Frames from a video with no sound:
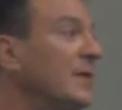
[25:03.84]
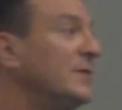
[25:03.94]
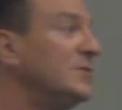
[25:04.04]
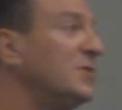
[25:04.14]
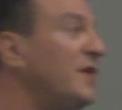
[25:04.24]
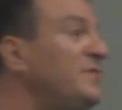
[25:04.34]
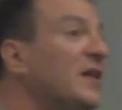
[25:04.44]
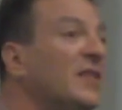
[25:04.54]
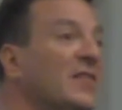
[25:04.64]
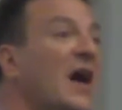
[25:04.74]
So I've done
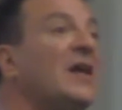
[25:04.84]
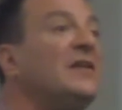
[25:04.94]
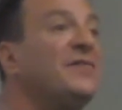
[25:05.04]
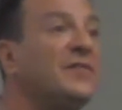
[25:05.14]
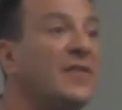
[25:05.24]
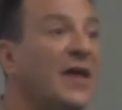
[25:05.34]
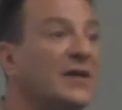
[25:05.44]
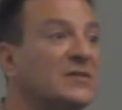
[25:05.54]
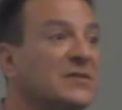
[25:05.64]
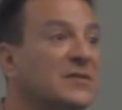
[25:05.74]
a lot of different
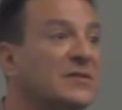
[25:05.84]
things.